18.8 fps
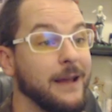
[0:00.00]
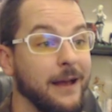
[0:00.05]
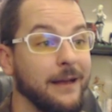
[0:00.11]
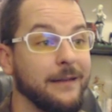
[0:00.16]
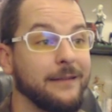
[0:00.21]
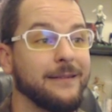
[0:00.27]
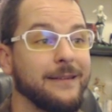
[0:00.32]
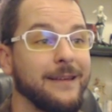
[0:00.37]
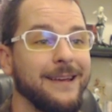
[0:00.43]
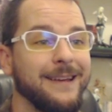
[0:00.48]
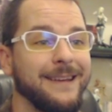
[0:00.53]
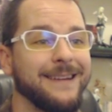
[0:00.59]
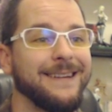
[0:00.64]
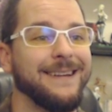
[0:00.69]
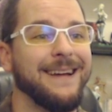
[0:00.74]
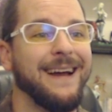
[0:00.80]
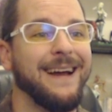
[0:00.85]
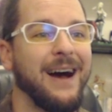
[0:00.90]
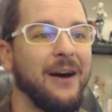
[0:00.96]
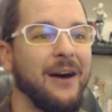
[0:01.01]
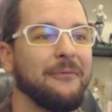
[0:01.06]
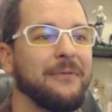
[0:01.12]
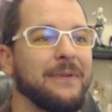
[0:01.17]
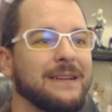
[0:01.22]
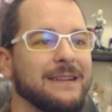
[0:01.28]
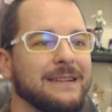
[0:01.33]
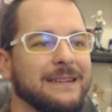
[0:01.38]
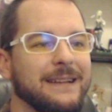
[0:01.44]
yes. I'm
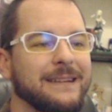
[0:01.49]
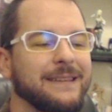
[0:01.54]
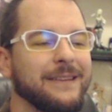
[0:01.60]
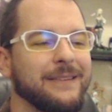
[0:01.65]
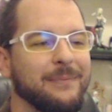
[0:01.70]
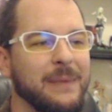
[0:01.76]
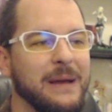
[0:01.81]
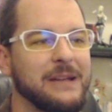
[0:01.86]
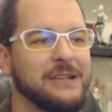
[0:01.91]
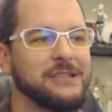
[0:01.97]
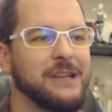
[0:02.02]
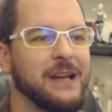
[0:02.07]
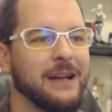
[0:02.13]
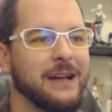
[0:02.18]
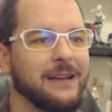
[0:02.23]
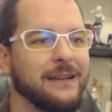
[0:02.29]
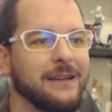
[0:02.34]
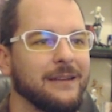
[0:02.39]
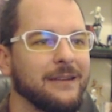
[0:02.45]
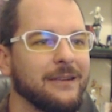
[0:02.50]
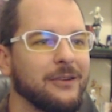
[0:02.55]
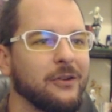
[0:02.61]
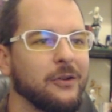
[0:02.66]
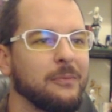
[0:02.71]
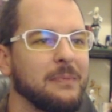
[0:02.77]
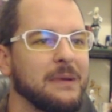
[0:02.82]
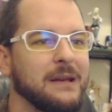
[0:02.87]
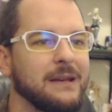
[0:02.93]
feeling like this mage deck
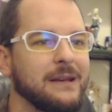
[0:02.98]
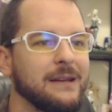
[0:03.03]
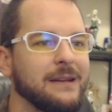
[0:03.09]
could